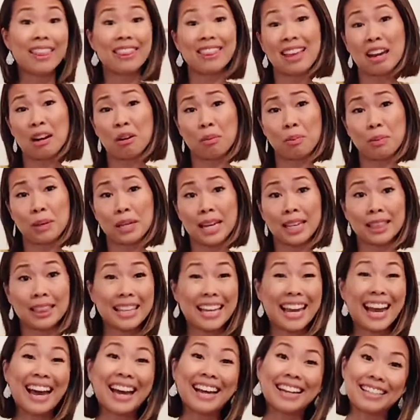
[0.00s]
And that'll be at
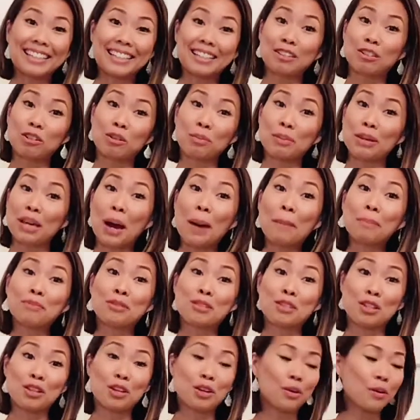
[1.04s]
the end, and it'll be up
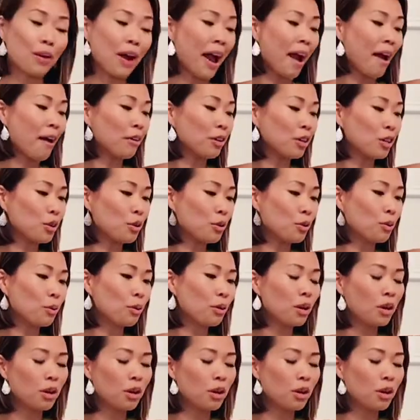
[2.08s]
to you how you